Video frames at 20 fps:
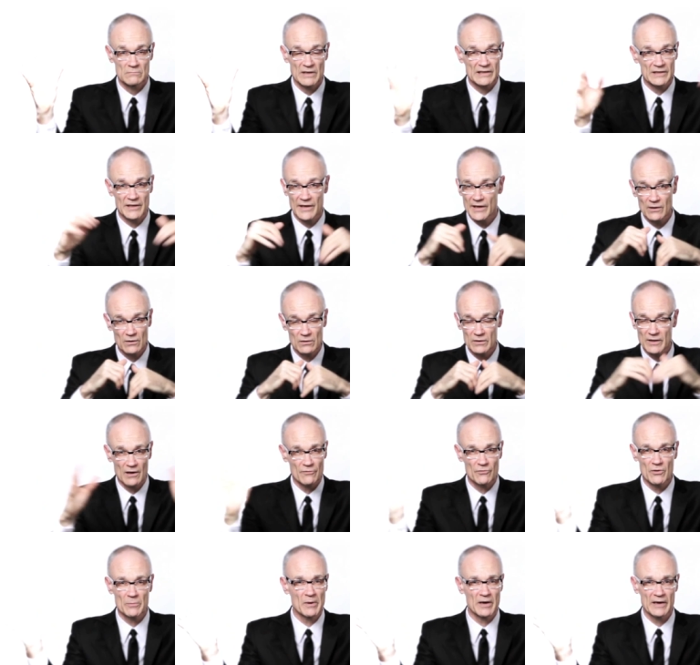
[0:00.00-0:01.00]
and killed
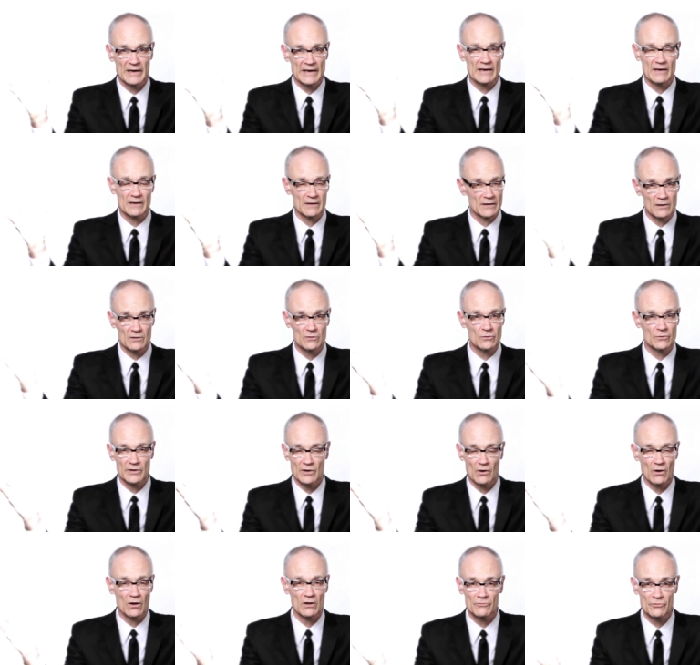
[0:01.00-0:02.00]
everybody in it,
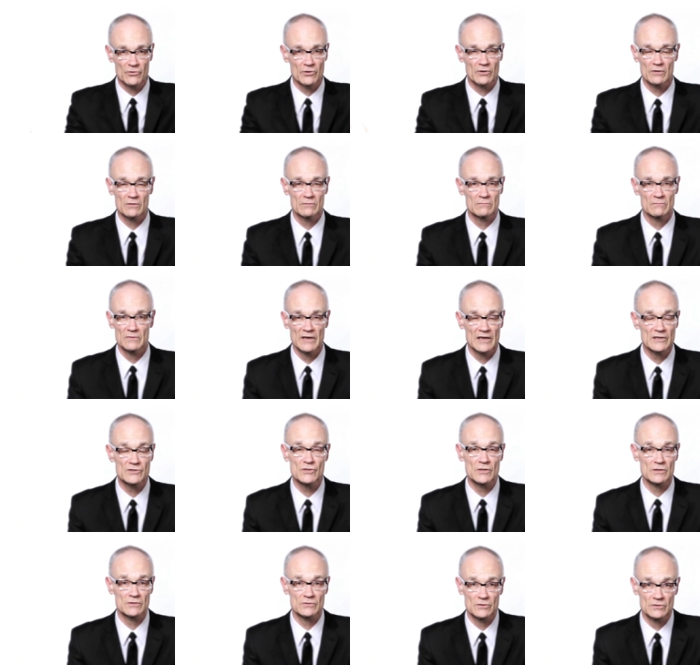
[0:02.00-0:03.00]
including all of your
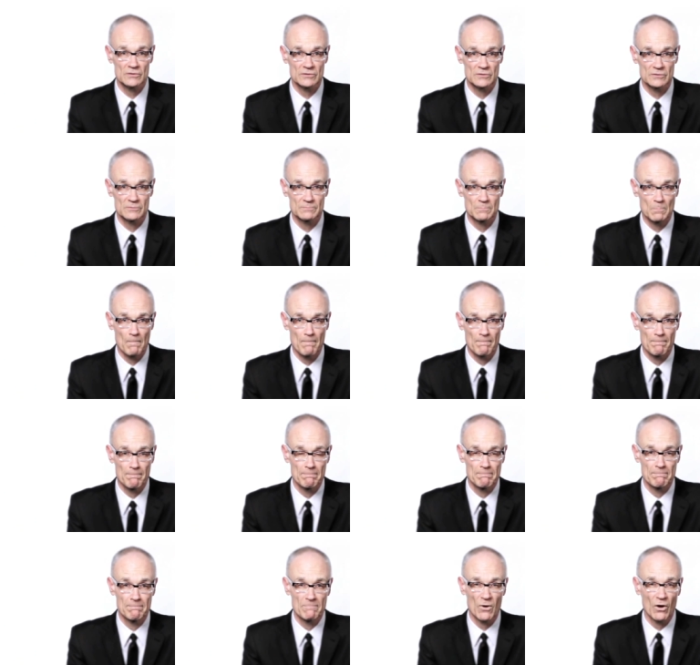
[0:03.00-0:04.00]
ancestors,
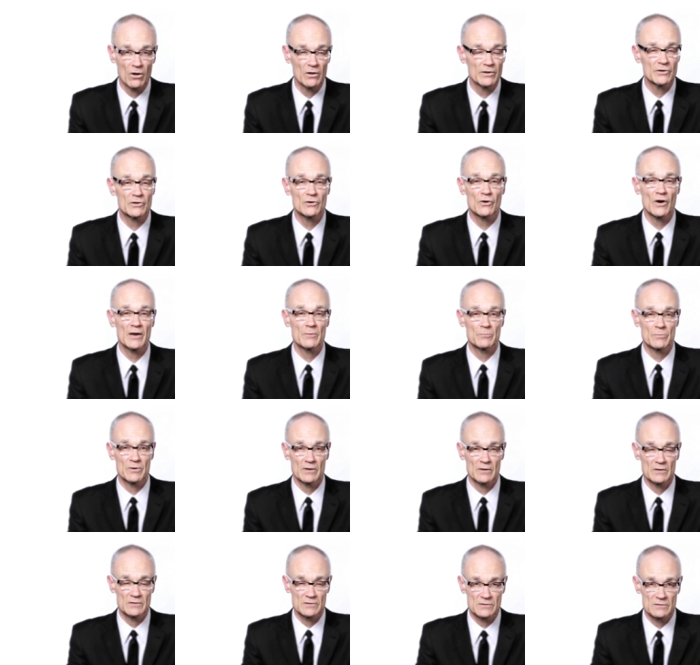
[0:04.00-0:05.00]
all of your
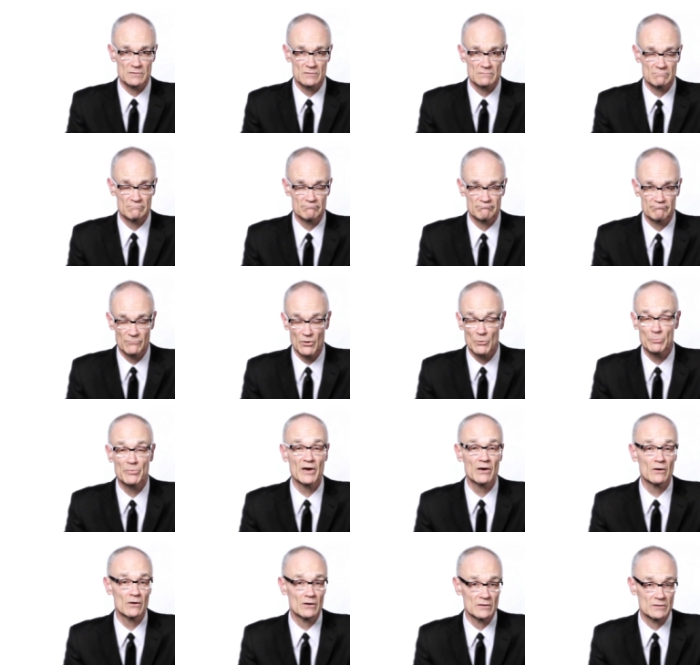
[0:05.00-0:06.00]
grandparents, your
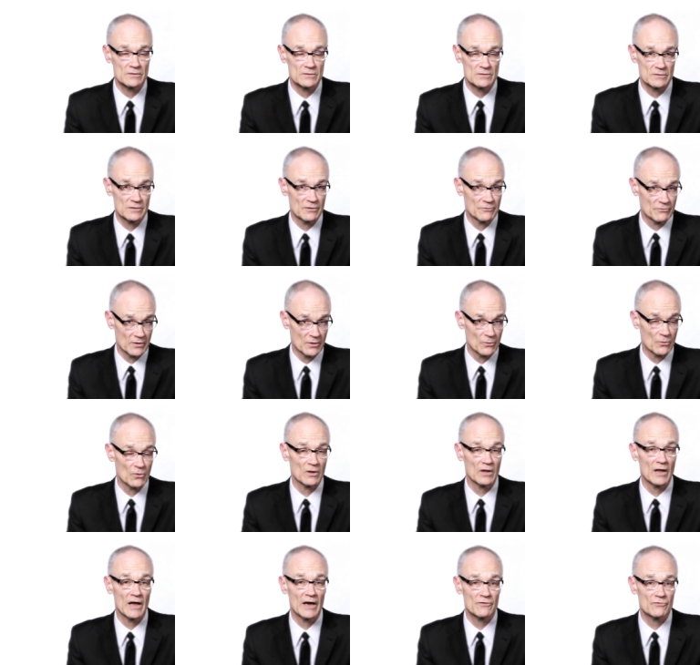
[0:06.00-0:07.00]
parents, if they
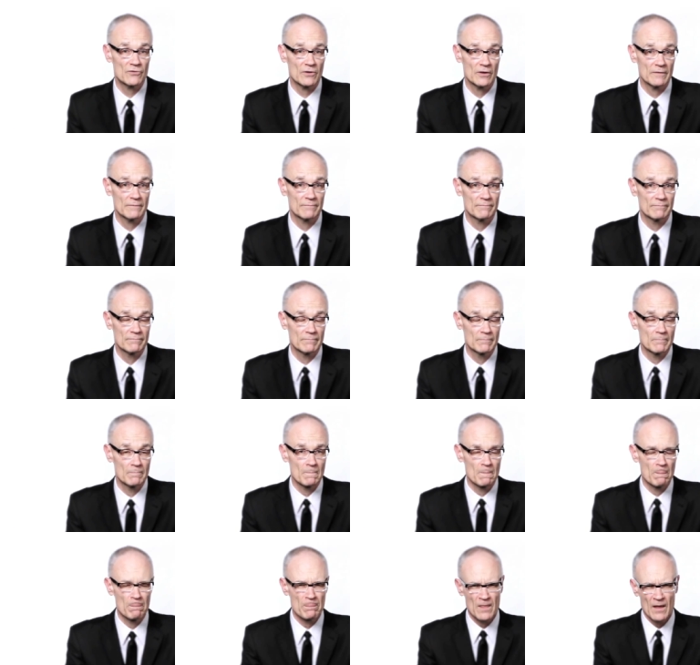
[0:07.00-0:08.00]
were alive then.
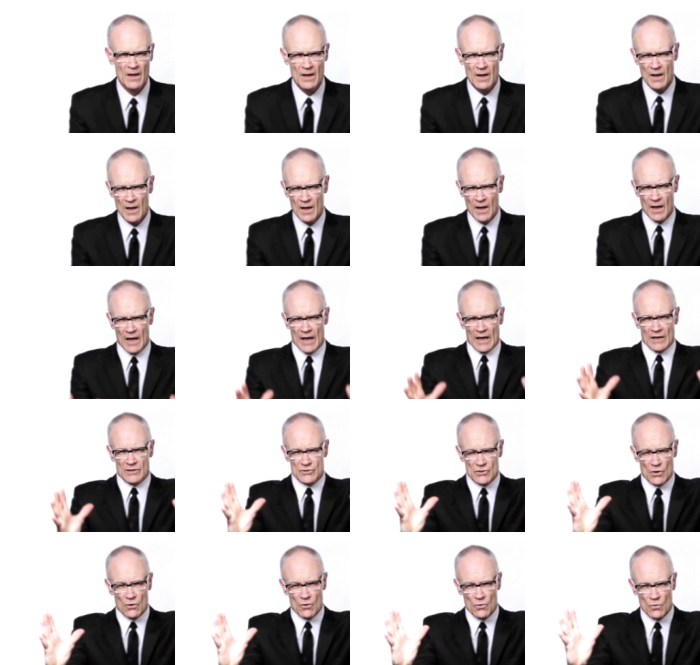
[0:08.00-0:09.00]

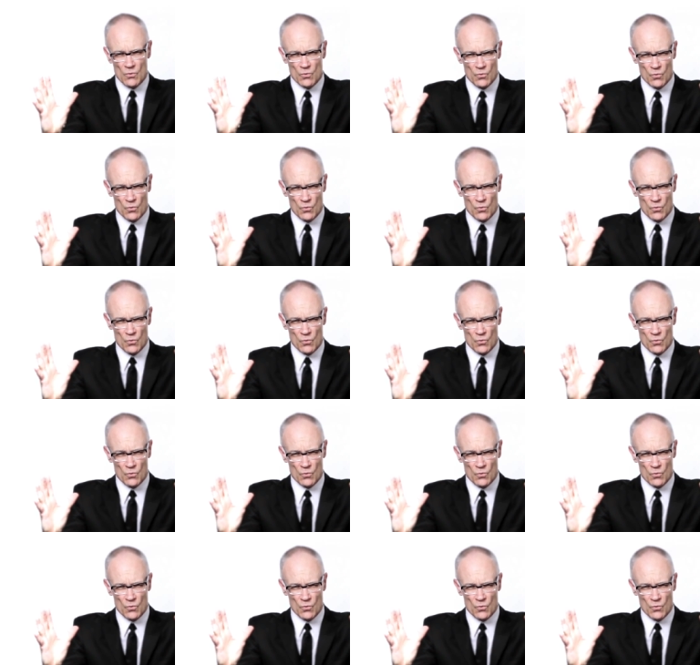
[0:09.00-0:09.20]
So